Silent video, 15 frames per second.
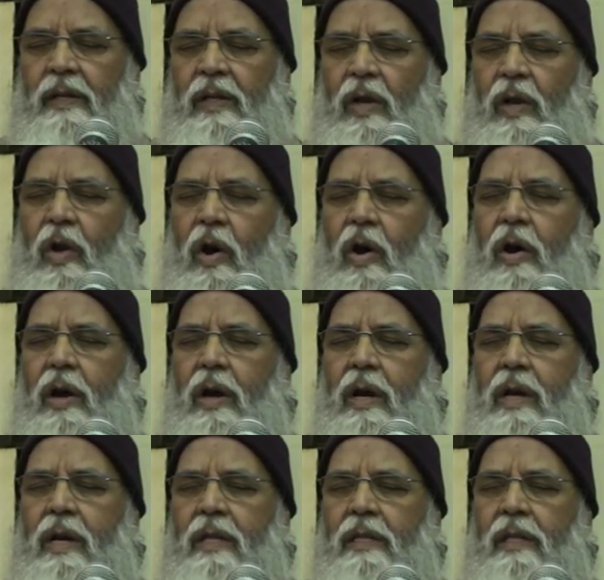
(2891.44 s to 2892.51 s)
The
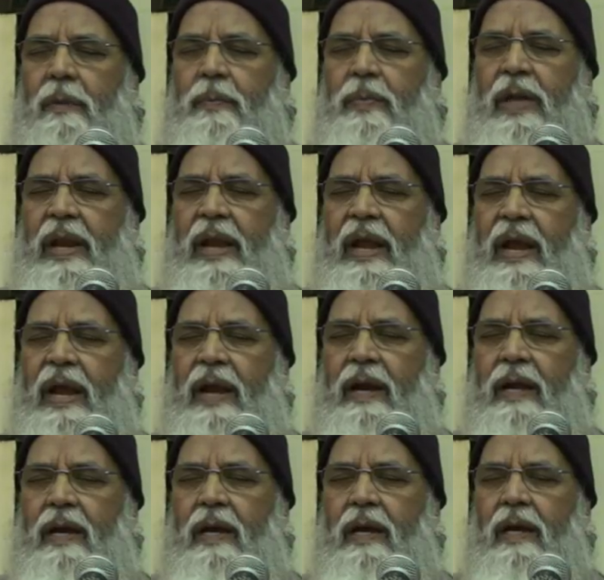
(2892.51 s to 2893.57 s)
longer the
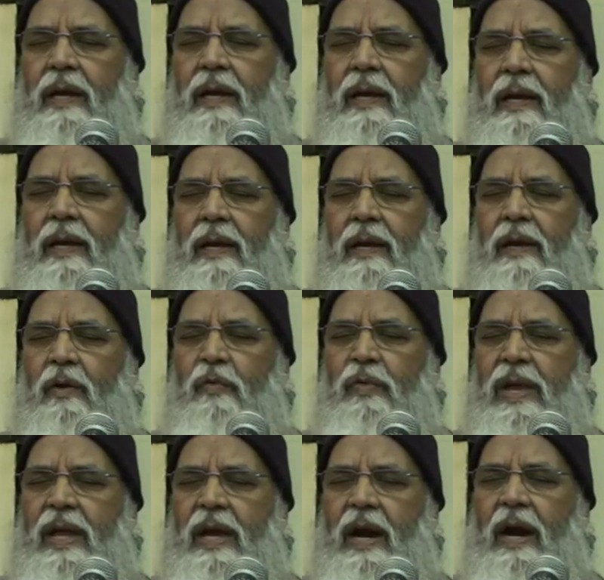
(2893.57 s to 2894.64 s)
period
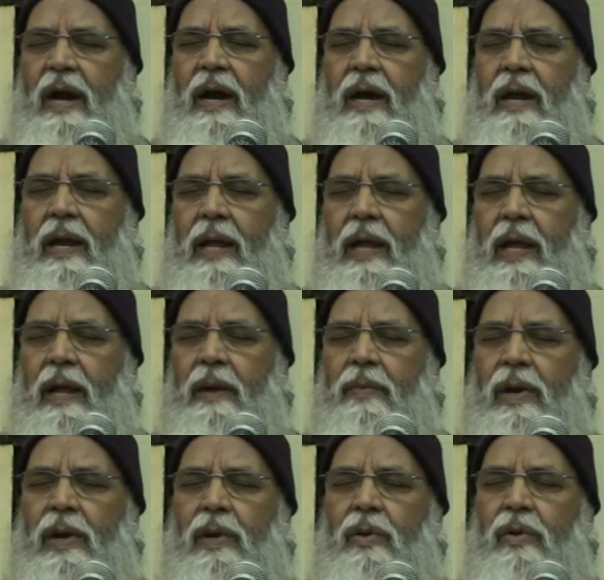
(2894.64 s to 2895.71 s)
we are
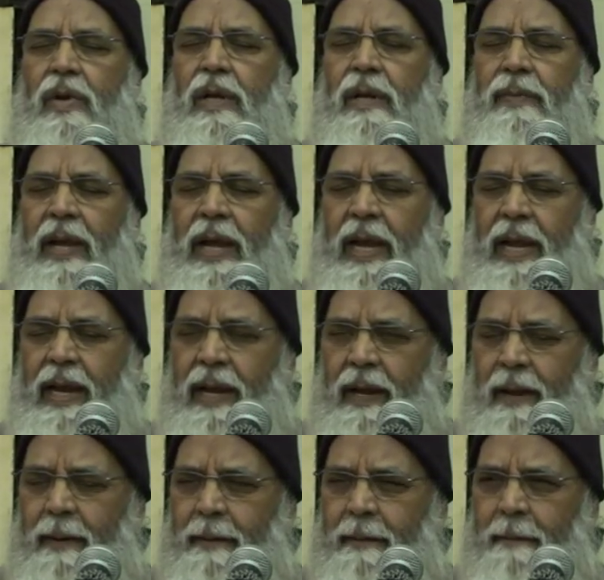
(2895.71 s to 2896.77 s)
able to remain
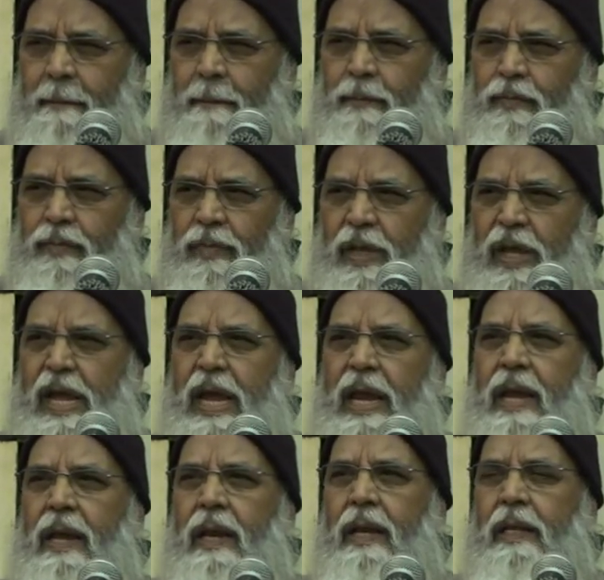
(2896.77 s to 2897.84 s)

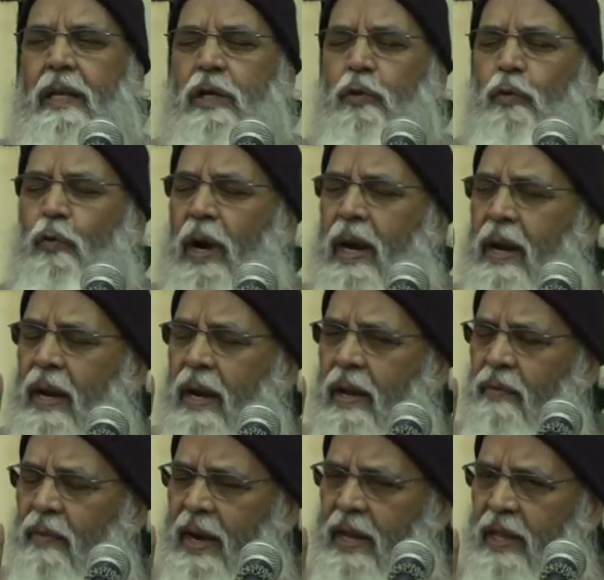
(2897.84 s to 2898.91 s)
in this one
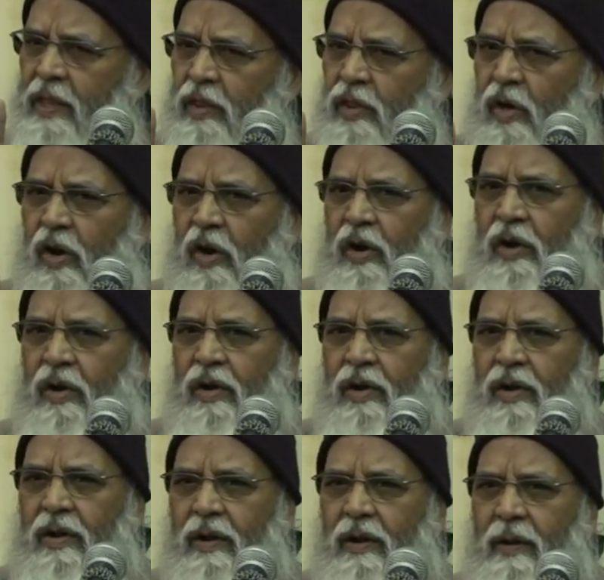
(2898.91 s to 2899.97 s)
divine
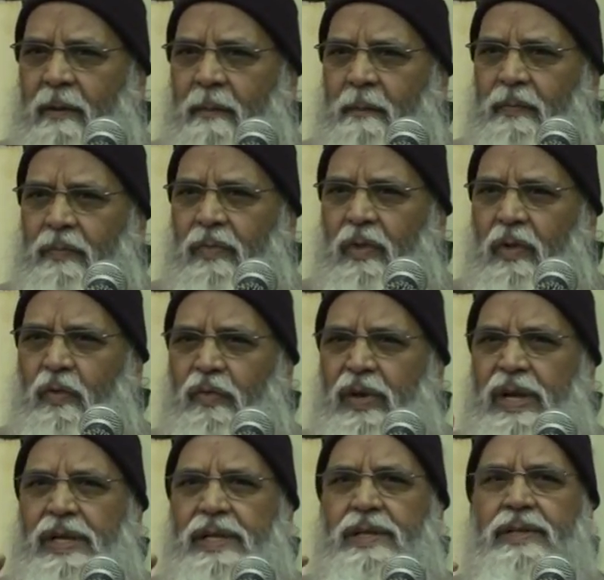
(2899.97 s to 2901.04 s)
thought,
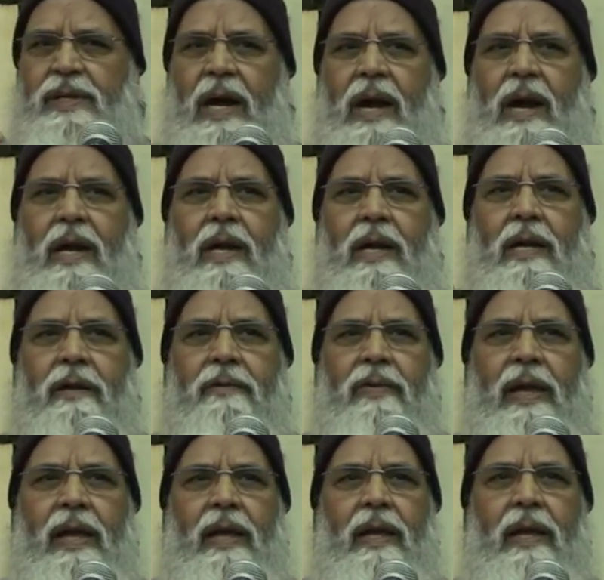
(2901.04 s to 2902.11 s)
we start
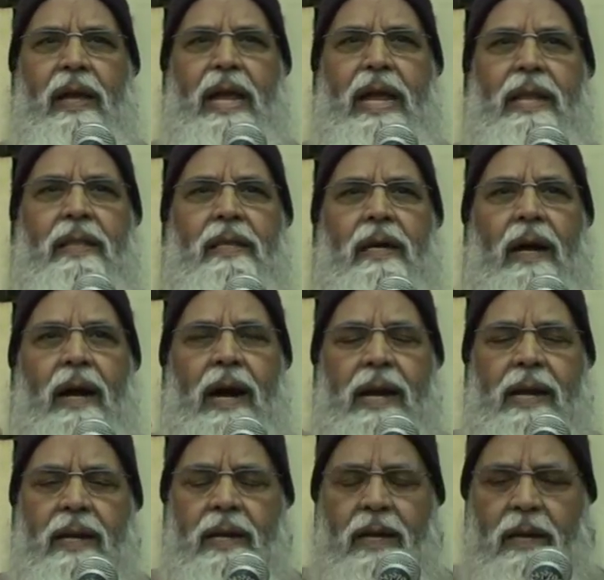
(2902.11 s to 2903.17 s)
living in the
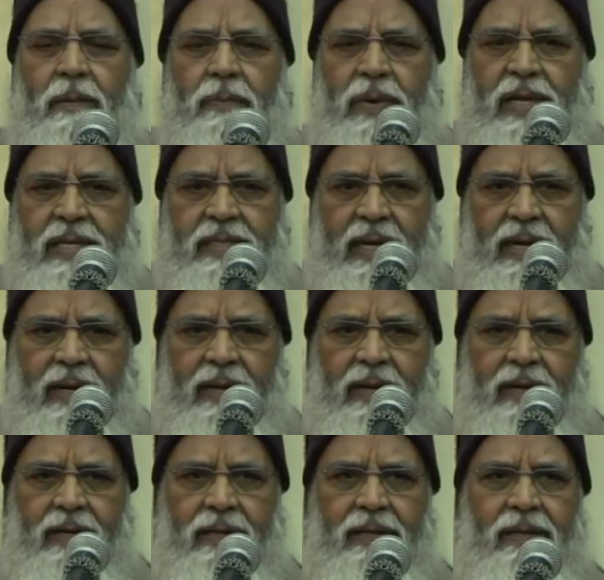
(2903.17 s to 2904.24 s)
utter
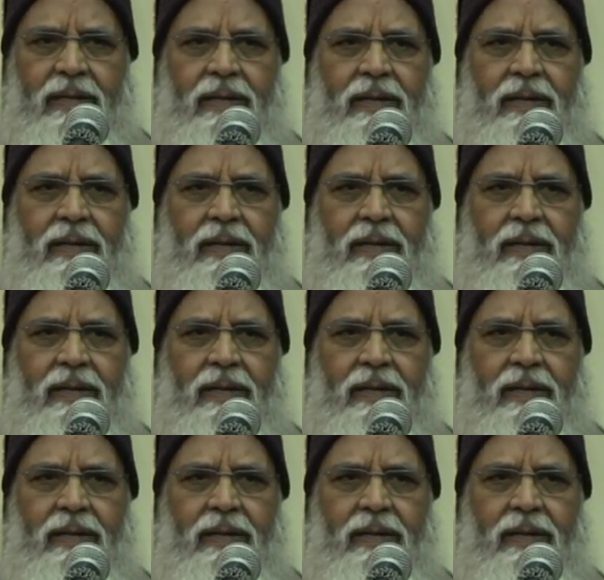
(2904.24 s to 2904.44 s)
present.